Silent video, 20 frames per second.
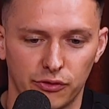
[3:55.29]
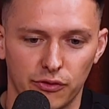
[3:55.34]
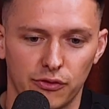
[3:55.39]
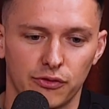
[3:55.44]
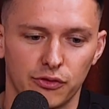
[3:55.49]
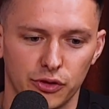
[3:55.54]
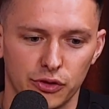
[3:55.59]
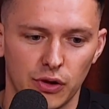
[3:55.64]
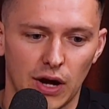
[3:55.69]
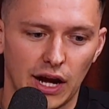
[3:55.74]

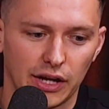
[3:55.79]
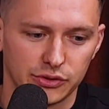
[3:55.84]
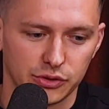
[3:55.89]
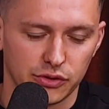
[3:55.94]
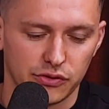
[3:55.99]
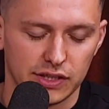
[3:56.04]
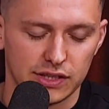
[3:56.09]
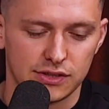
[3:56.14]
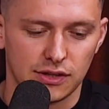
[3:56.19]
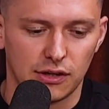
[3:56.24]
through our
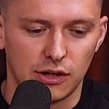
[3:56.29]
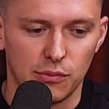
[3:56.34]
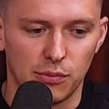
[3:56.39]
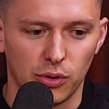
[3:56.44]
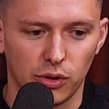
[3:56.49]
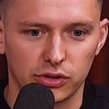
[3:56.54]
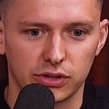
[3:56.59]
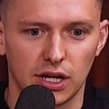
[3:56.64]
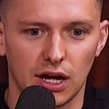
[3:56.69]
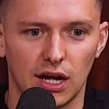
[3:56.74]
sort of eToro
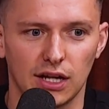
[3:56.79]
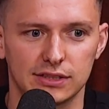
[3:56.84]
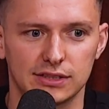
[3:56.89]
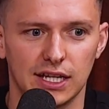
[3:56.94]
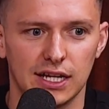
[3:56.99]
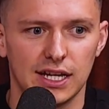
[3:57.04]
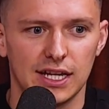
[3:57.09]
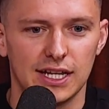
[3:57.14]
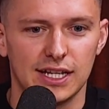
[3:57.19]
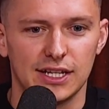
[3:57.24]
podcast.